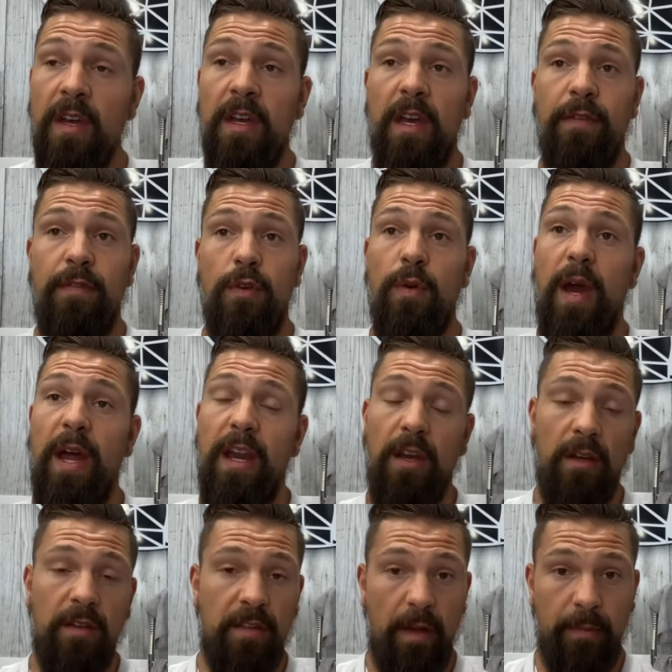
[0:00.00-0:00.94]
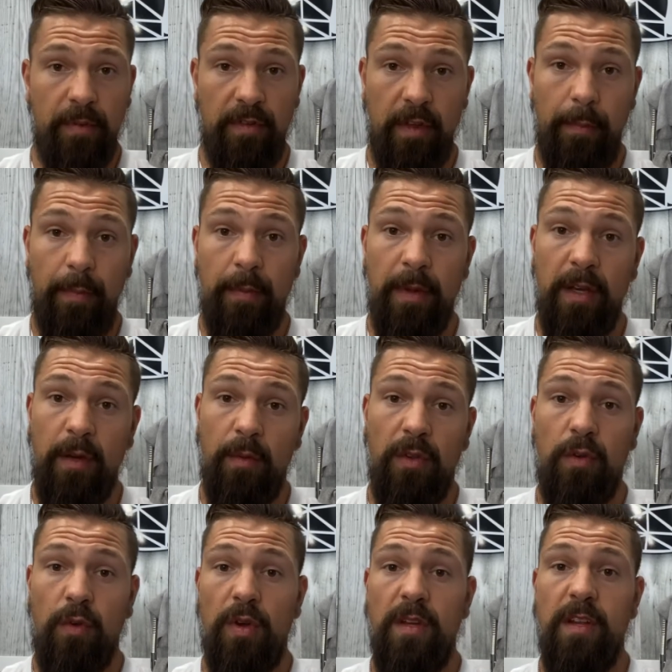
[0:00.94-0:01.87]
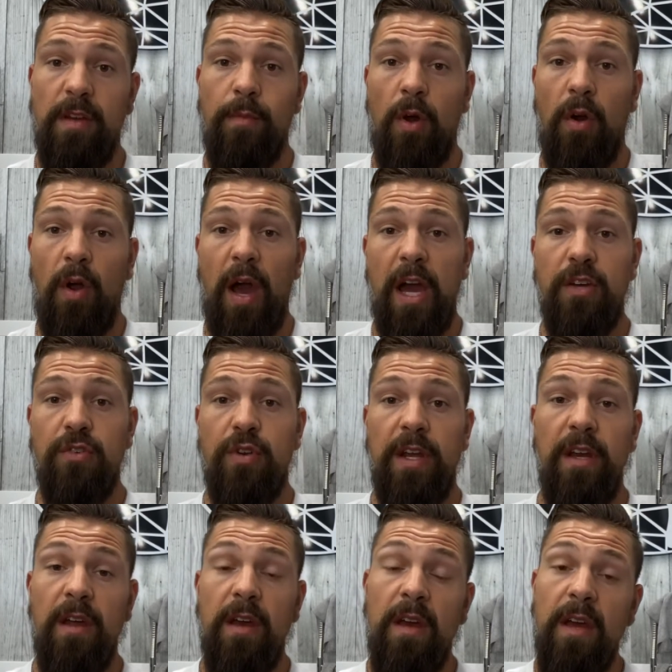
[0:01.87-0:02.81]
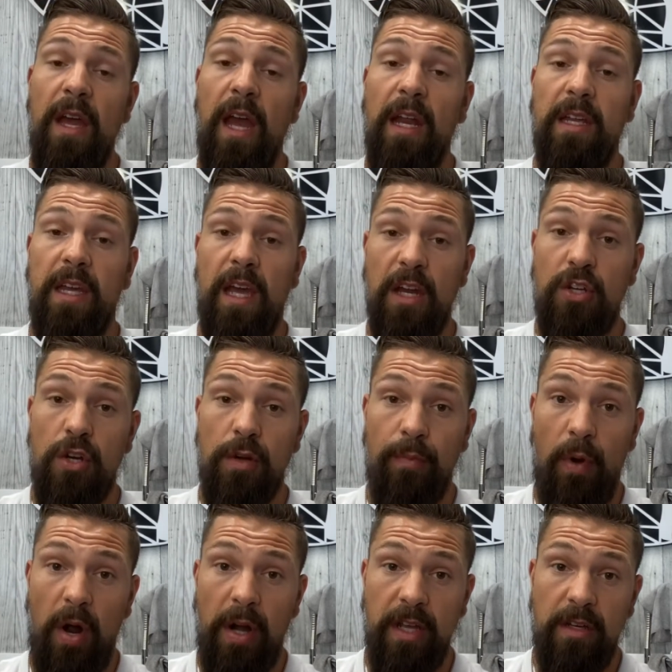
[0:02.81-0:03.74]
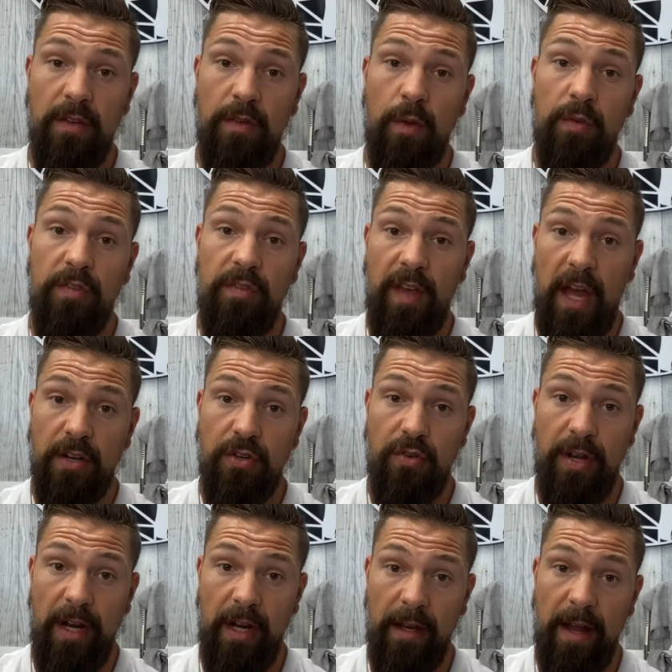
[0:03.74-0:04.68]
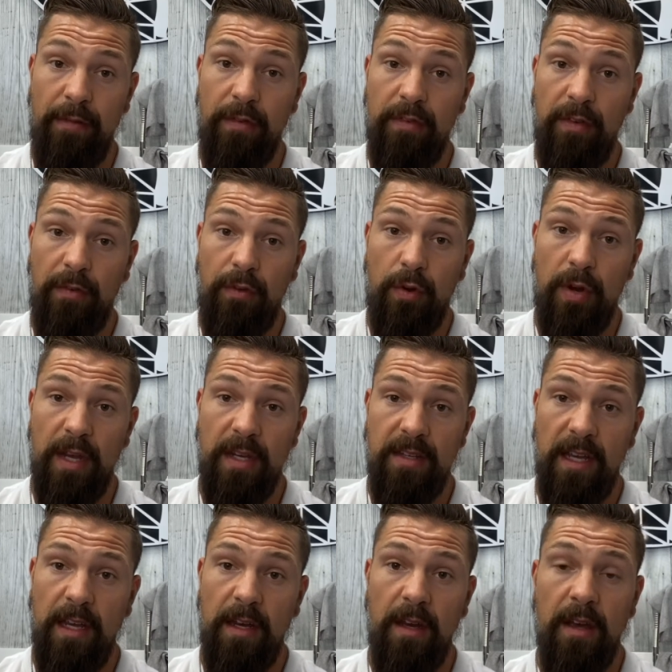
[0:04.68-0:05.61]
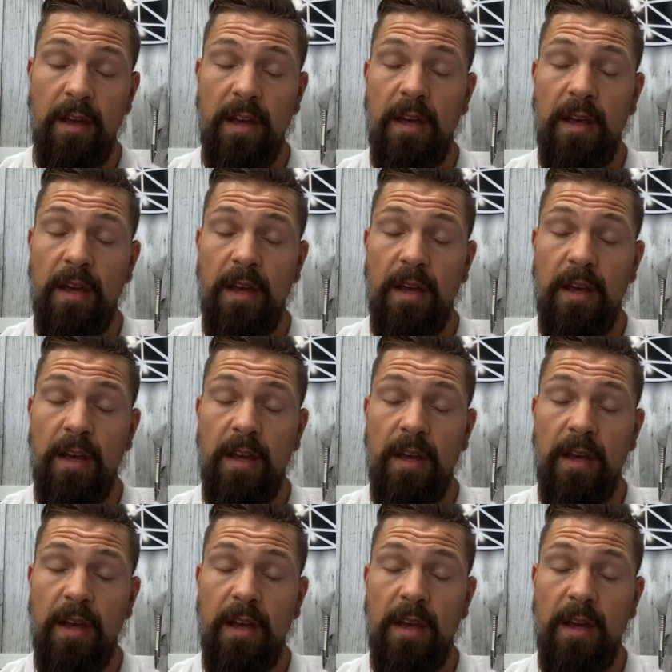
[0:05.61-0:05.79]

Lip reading: If you add in supplementing with creatine monohydrate and get your body to those saturated levels of creatine,